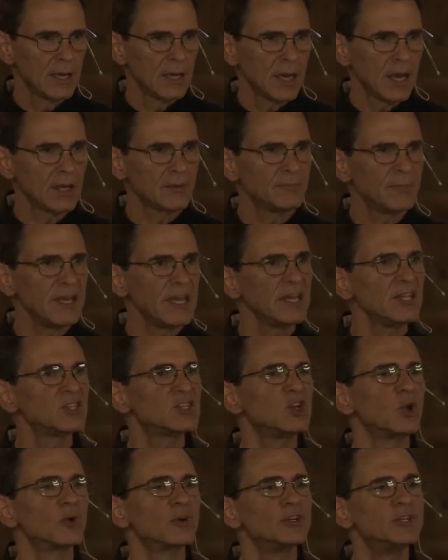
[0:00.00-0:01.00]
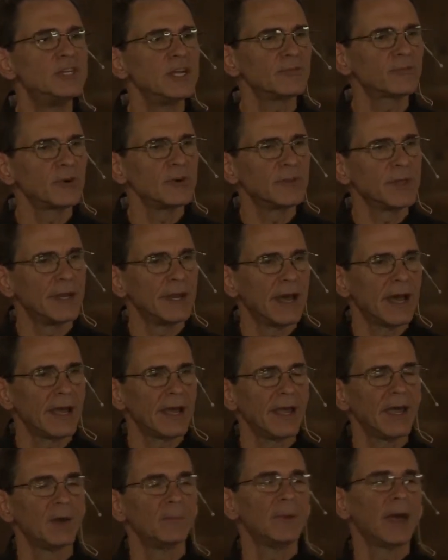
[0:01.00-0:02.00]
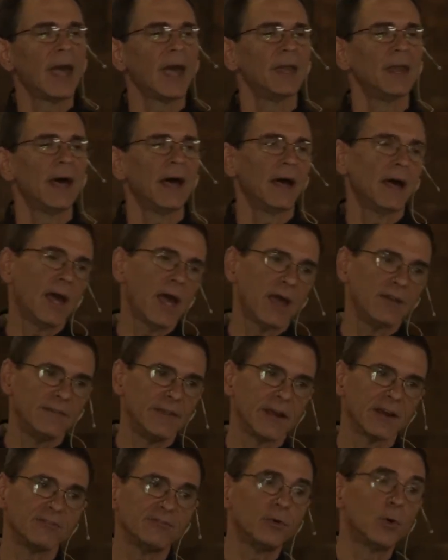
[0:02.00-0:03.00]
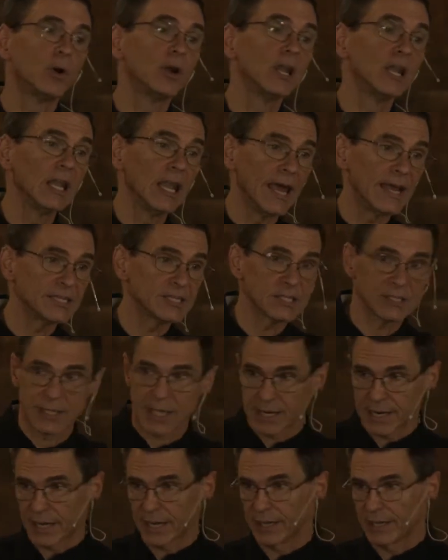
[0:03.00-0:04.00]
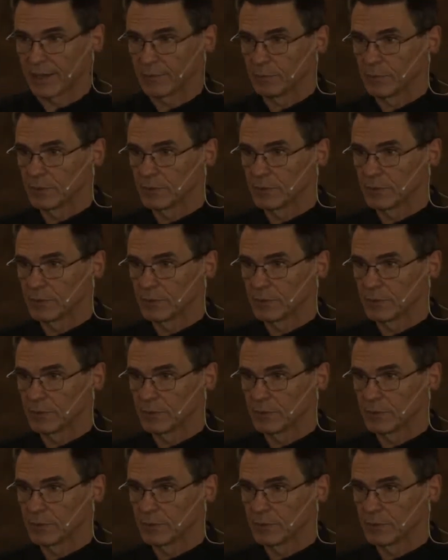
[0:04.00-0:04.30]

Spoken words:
It means you're different than I am, and therefore less than I am.